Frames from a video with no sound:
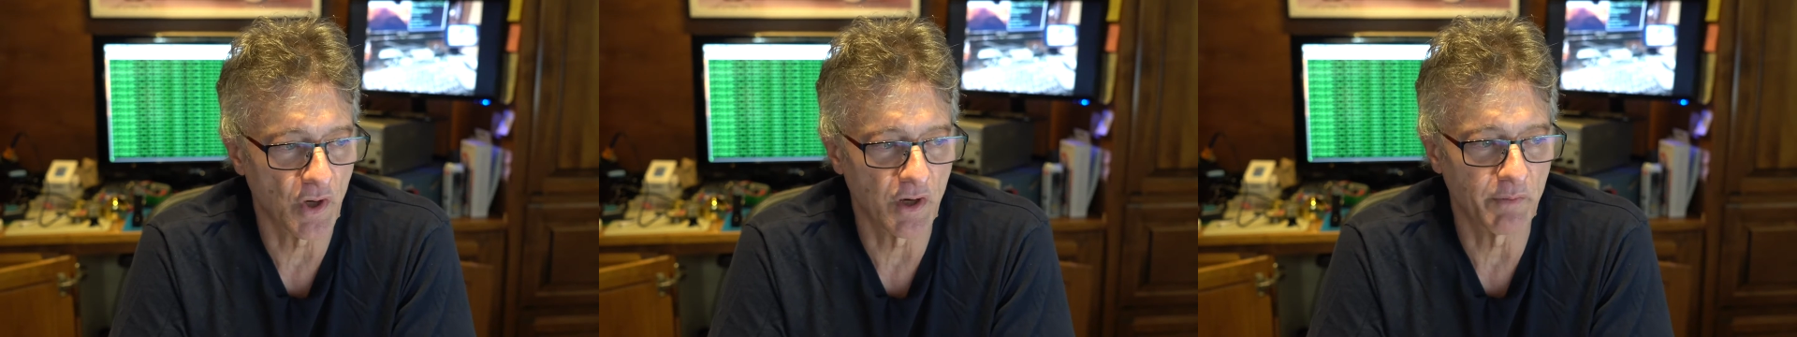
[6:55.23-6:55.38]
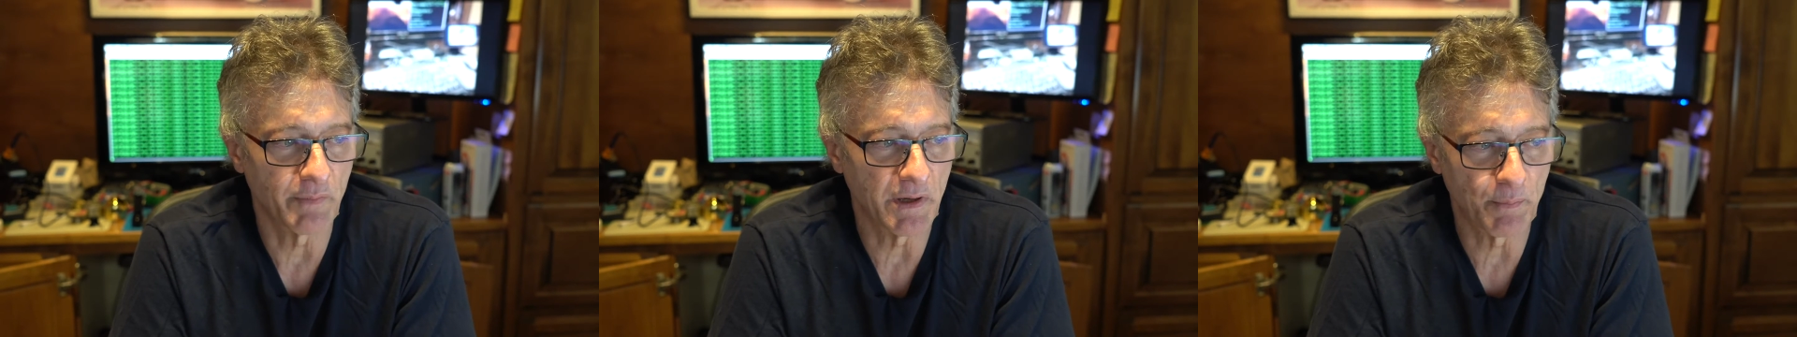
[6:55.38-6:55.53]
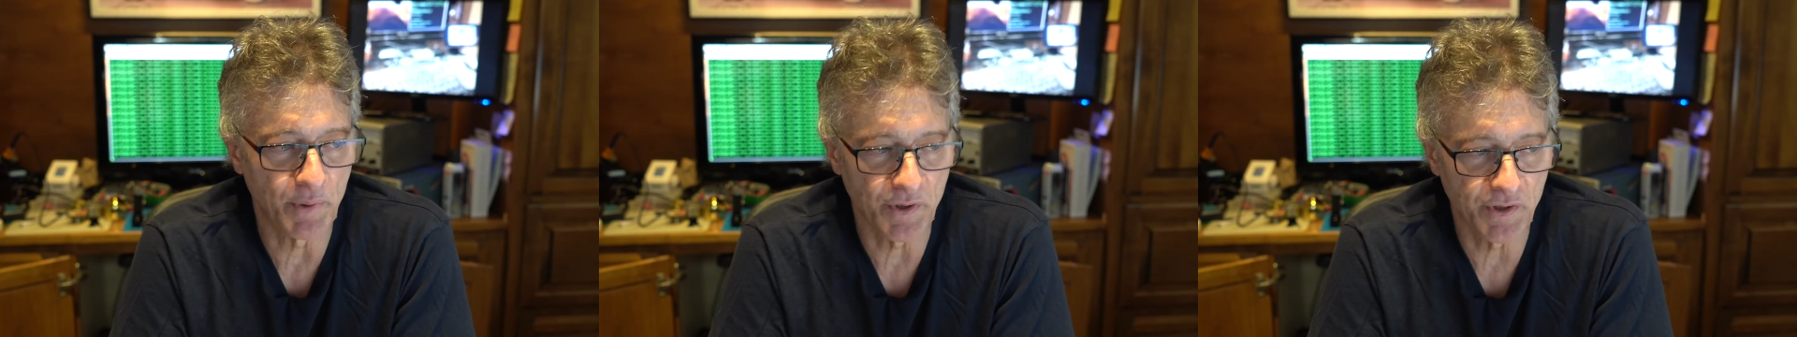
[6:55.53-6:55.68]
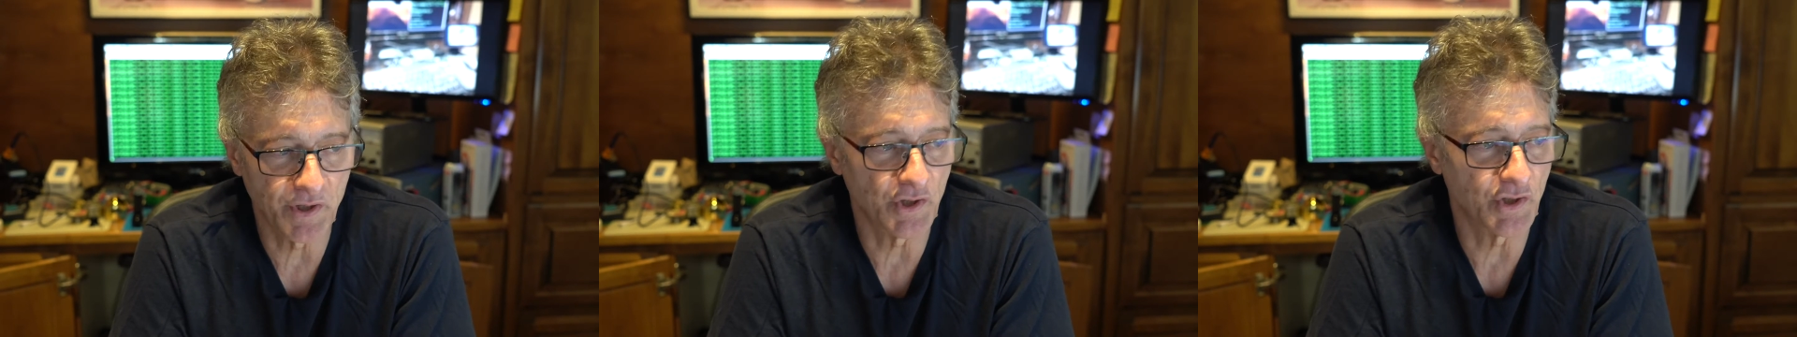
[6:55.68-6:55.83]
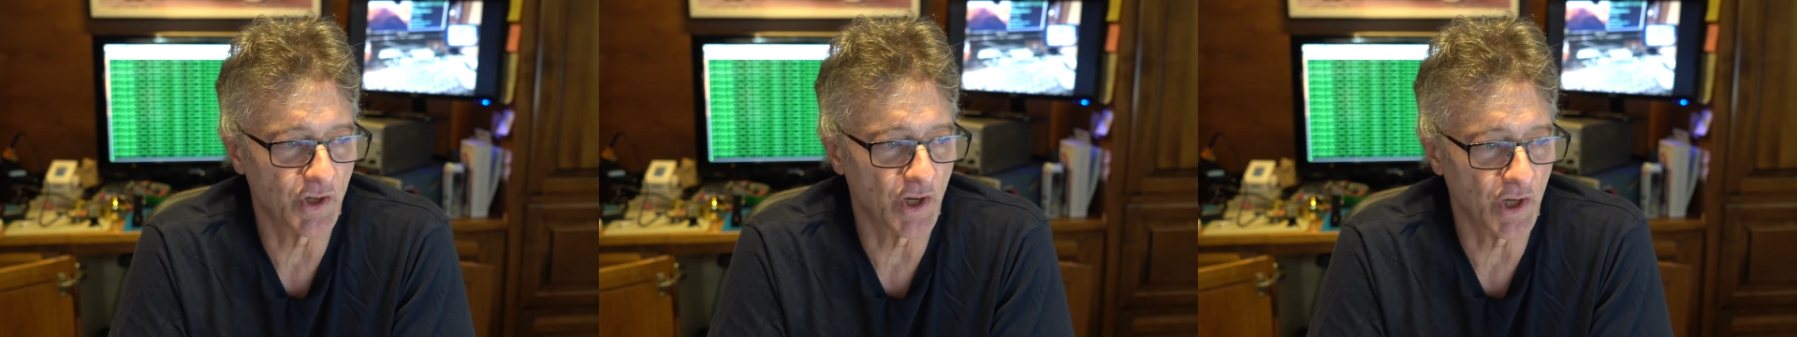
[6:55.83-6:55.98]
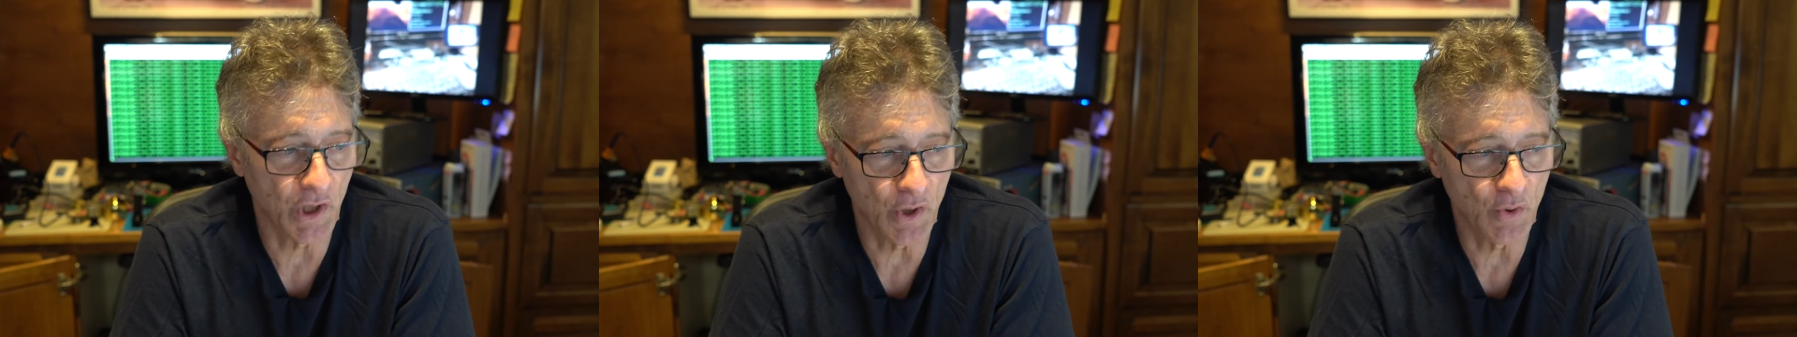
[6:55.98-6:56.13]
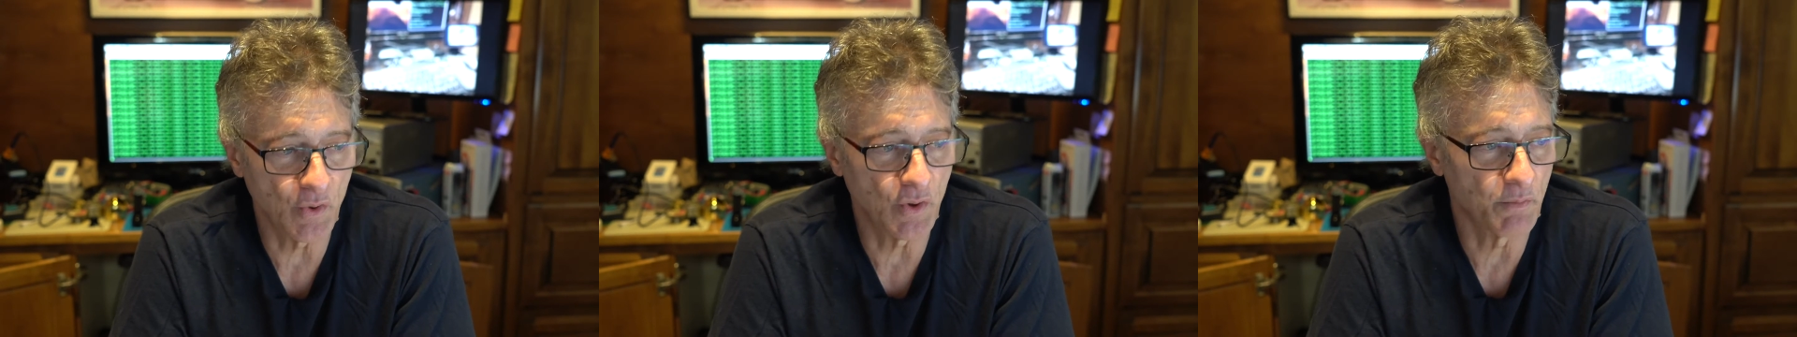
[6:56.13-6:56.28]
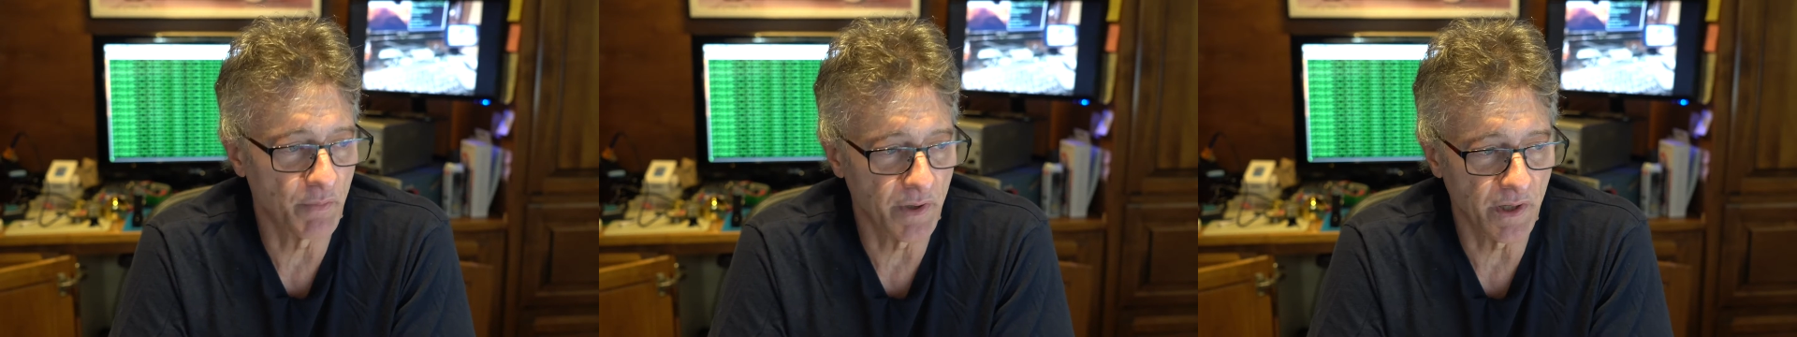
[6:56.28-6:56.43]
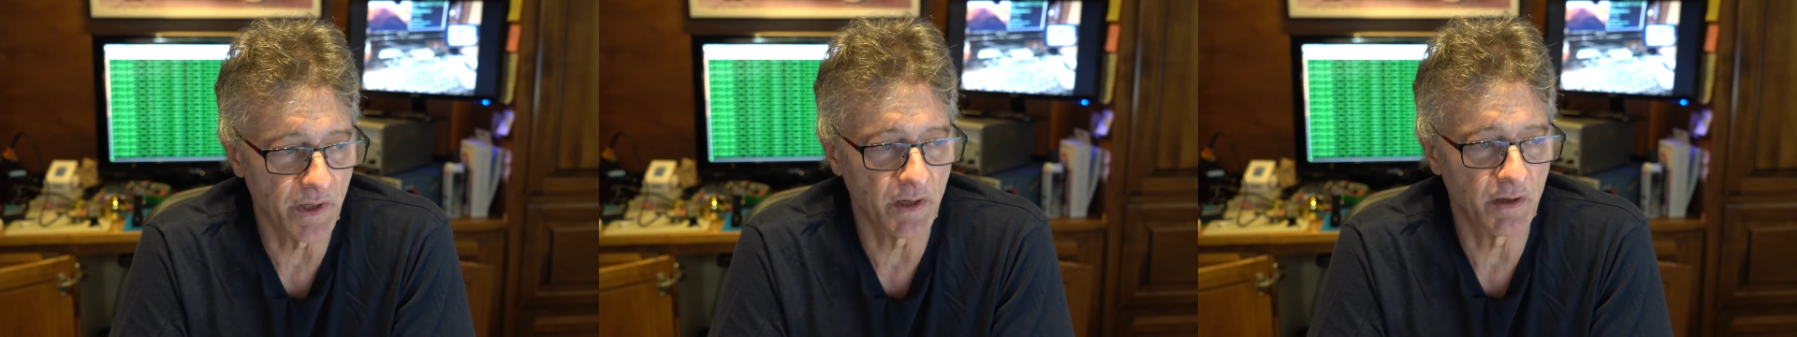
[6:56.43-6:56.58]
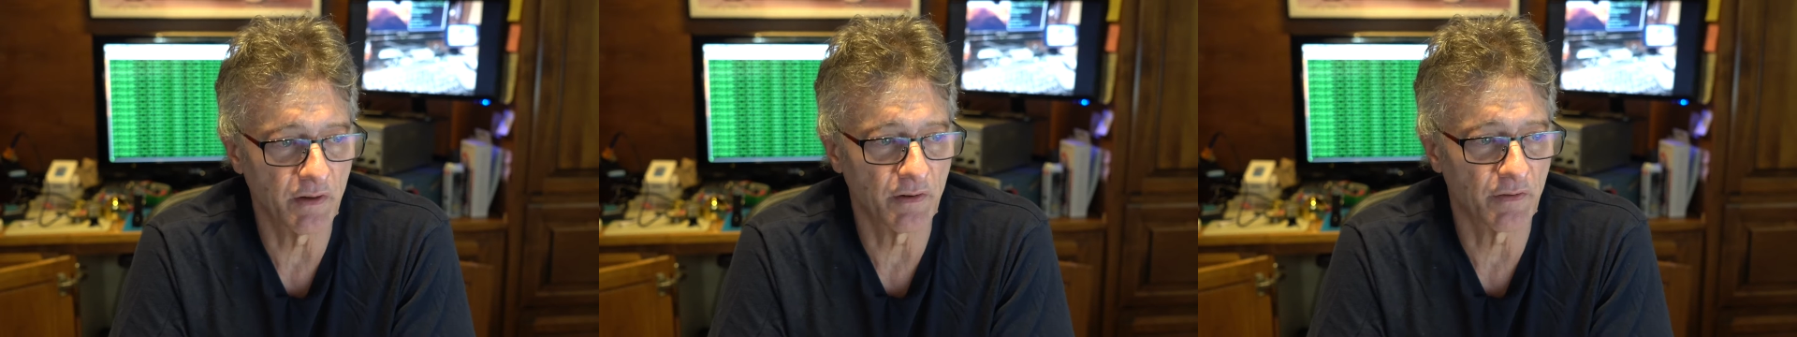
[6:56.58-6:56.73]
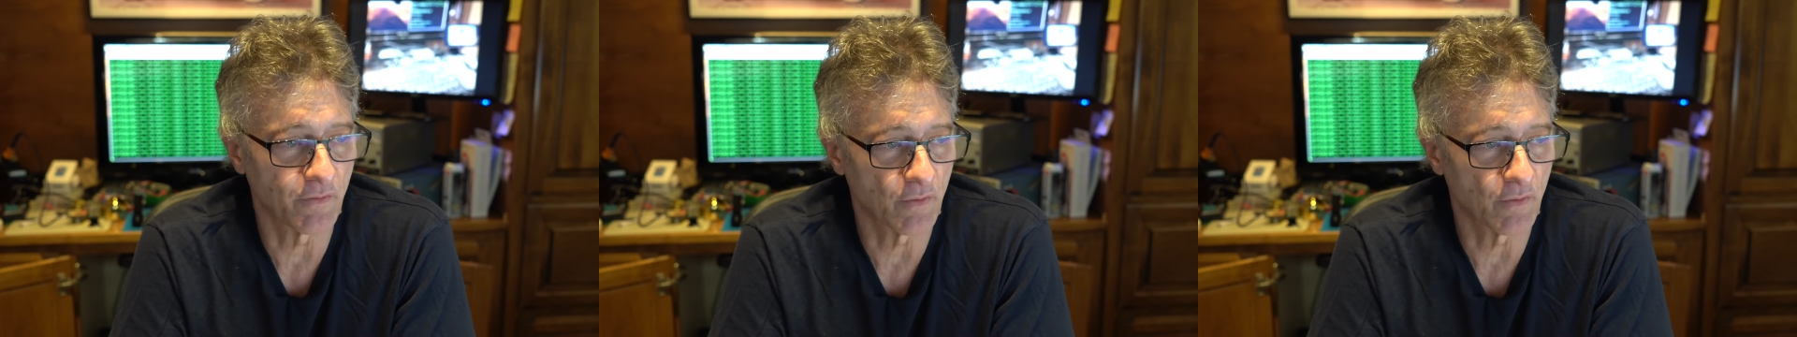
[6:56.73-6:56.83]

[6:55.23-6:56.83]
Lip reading: going to be positioning you to be the